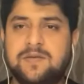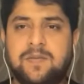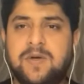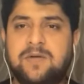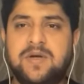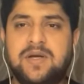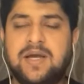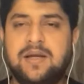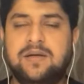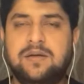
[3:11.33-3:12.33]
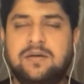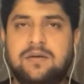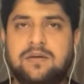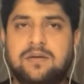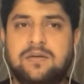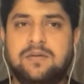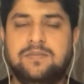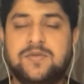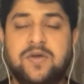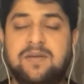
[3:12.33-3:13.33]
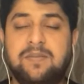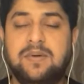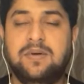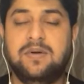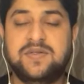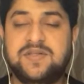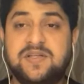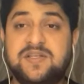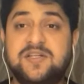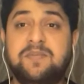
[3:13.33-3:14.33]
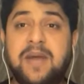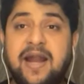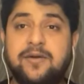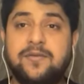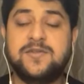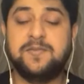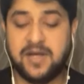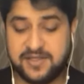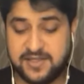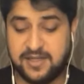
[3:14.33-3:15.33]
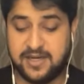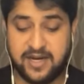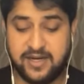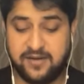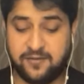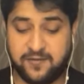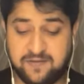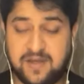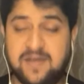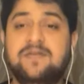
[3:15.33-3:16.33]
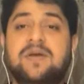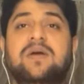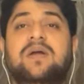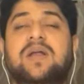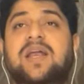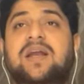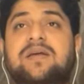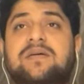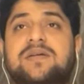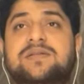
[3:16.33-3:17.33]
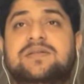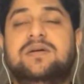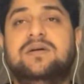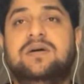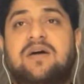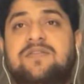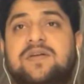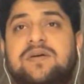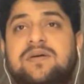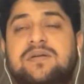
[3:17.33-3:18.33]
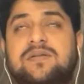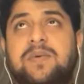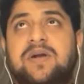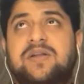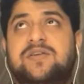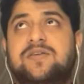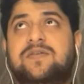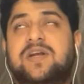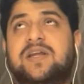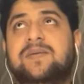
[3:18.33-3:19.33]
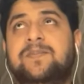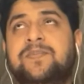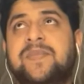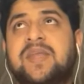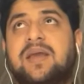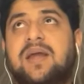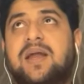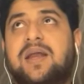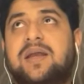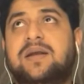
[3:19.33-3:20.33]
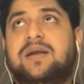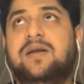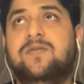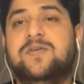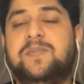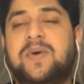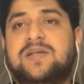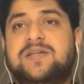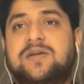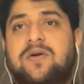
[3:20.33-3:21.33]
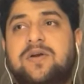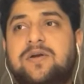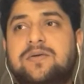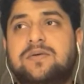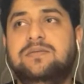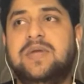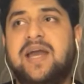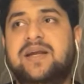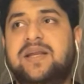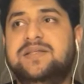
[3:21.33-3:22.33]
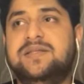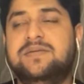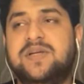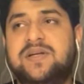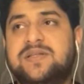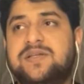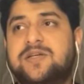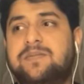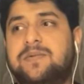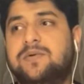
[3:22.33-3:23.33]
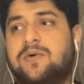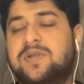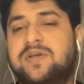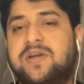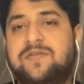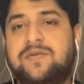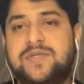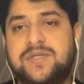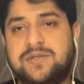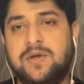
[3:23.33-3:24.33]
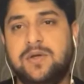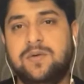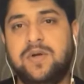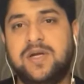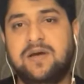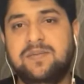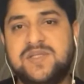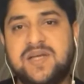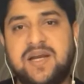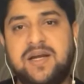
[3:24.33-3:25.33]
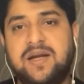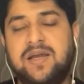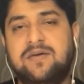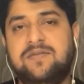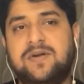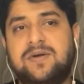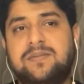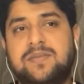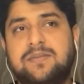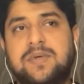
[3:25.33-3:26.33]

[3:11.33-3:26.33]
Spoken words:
Amendment Act, the Citizenship Act was passed in 1955, 8 years after the partition of India. And it was passed in order to guarantee citizenship to all the refugees who had come inside India from